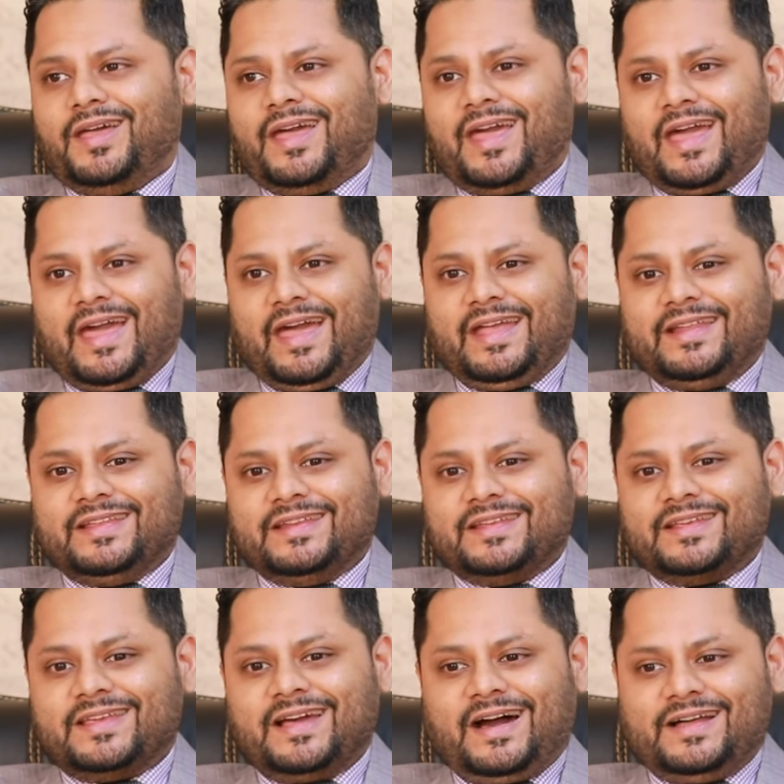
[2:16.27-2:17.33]

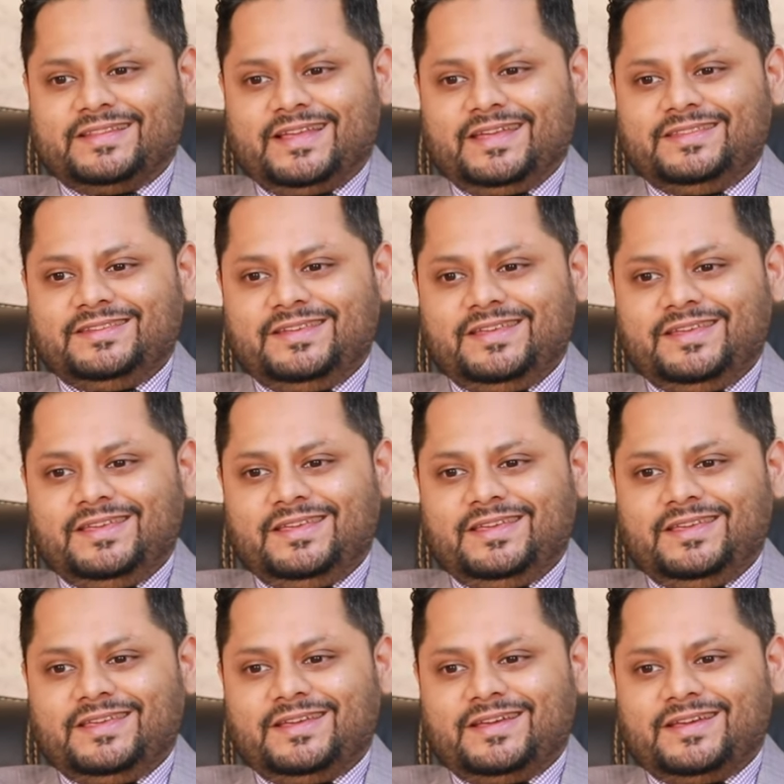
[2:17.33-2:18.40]
And Khan IT
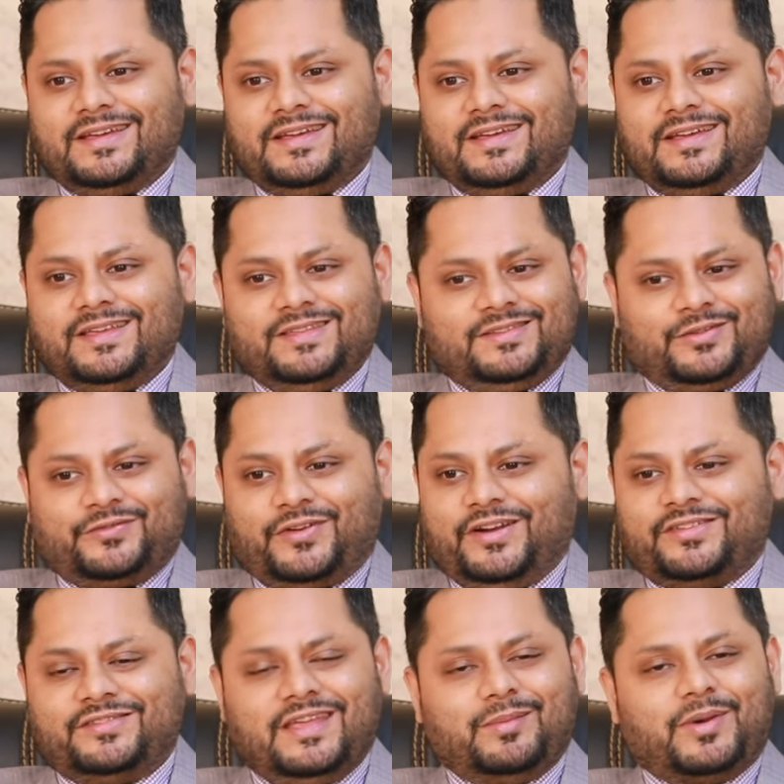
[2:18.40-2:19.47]
is the
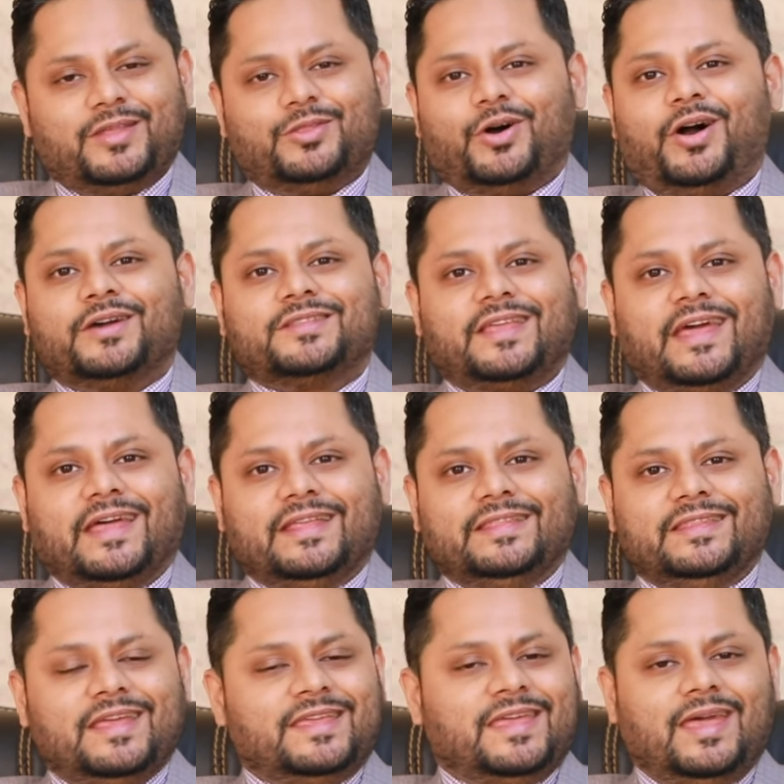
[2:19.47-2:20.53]
first name I knocked,
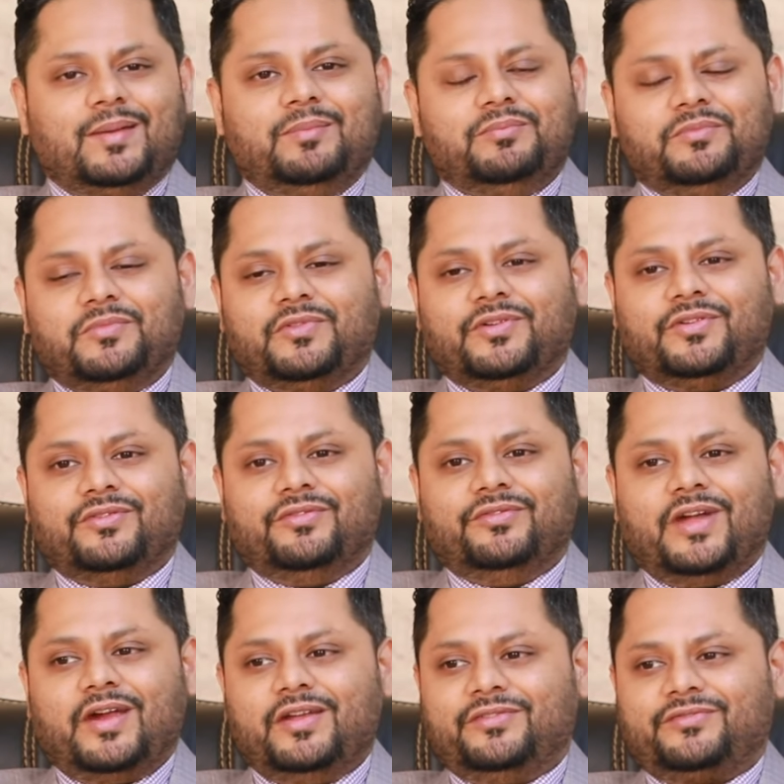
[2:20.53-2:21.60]
and they came
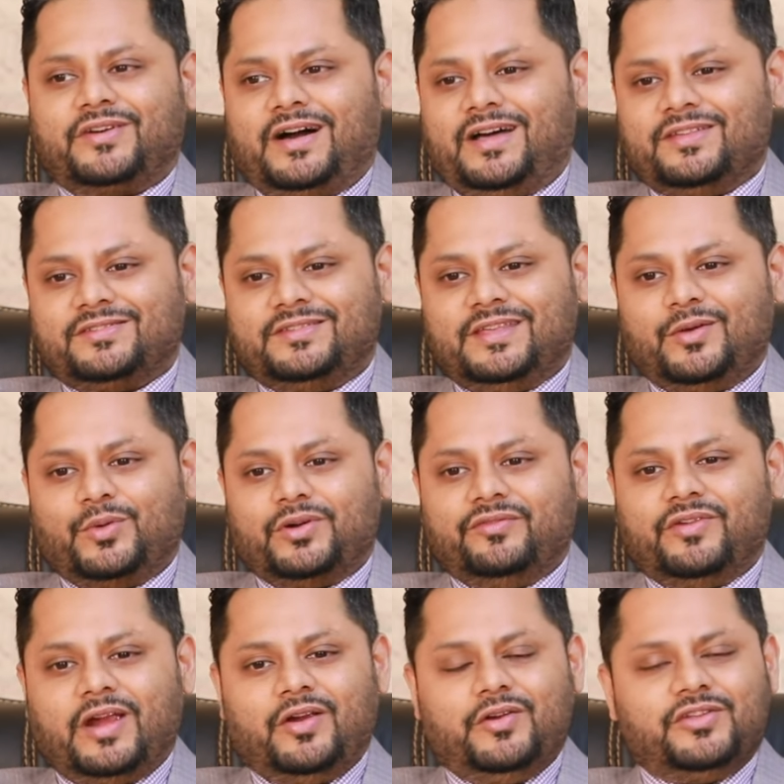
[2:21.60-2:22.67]
very fast. They were
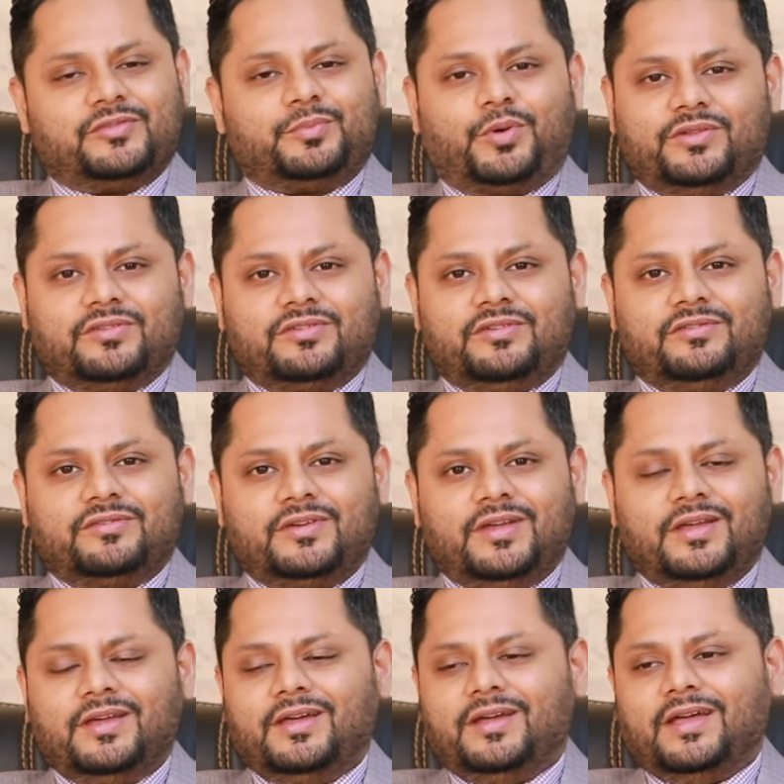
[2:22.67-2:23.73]
very responsive.
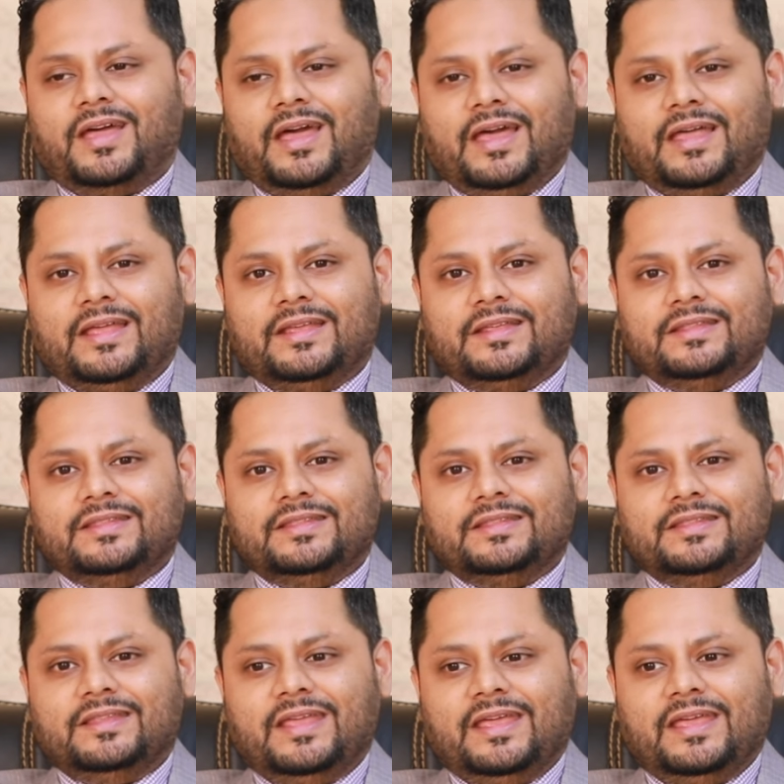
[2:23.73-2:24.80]
And
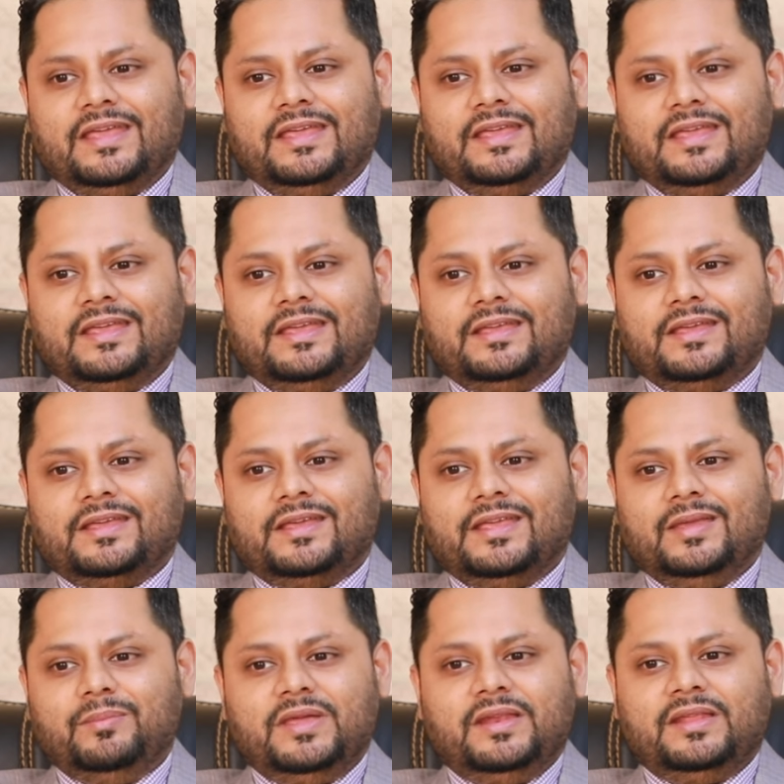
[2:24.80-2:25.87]
they
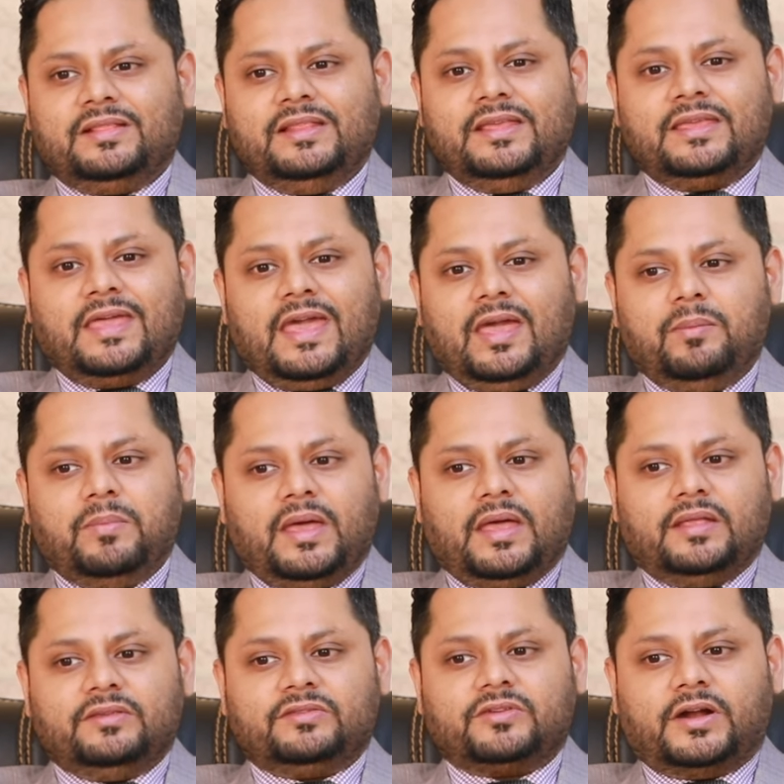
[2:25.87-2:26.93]
immediately came
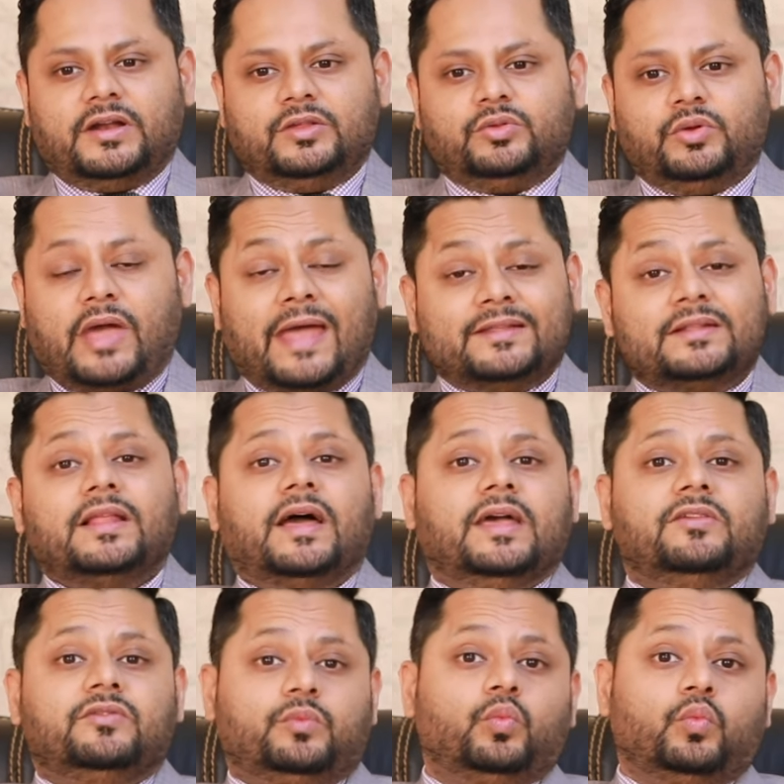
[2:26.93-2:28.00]
and started to
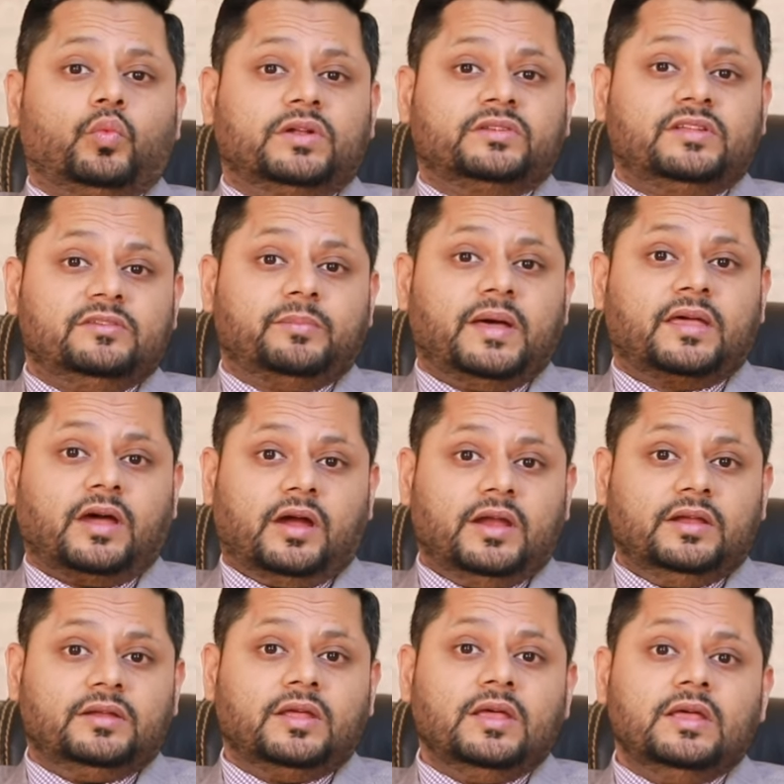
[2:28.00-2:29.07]
analyze what is my current